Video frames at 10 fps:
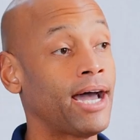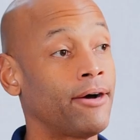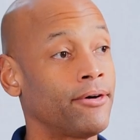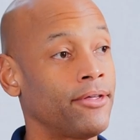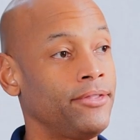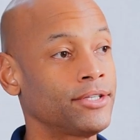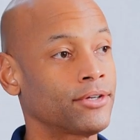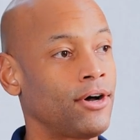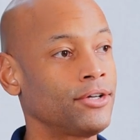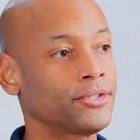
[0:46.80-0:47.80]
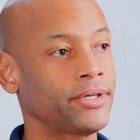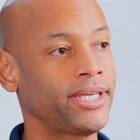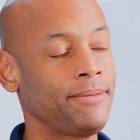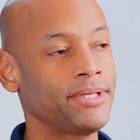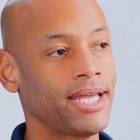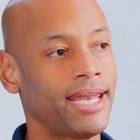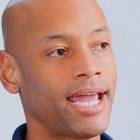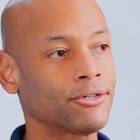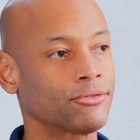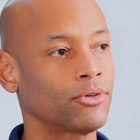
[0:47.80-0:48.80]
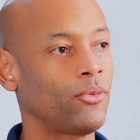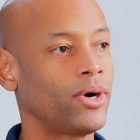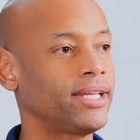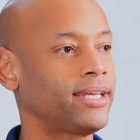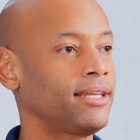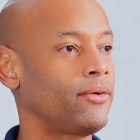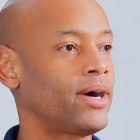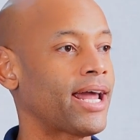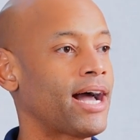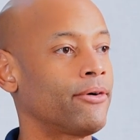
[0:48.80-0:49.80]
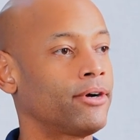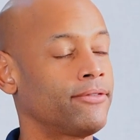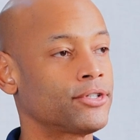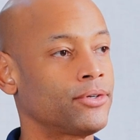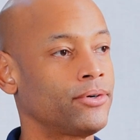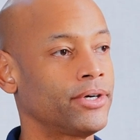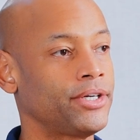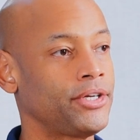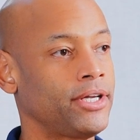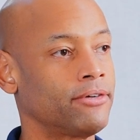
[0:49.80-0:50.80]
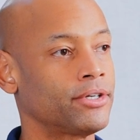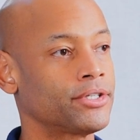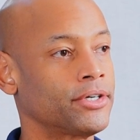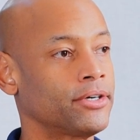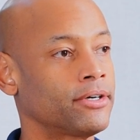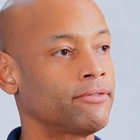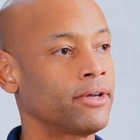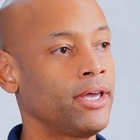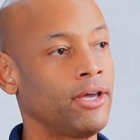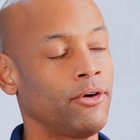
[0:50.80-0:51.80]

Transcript: Now, this also keeps an extra 1 kilowatt hour of storage in reserve,